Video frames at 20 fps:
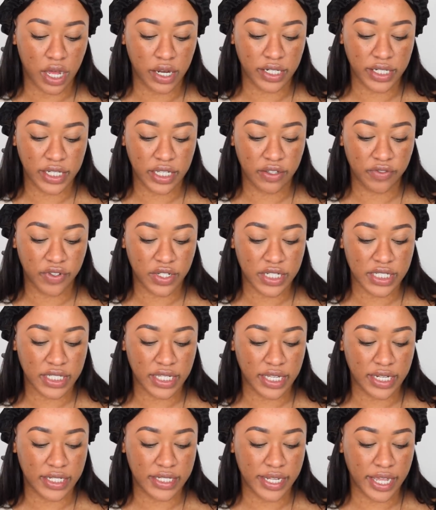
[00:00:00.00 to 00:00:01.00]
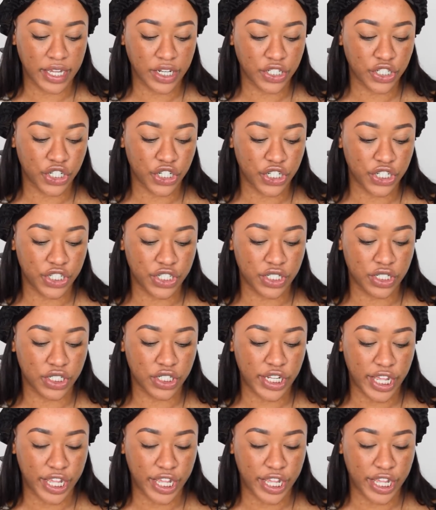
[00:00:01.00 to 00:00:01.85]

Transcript: uneven skin textures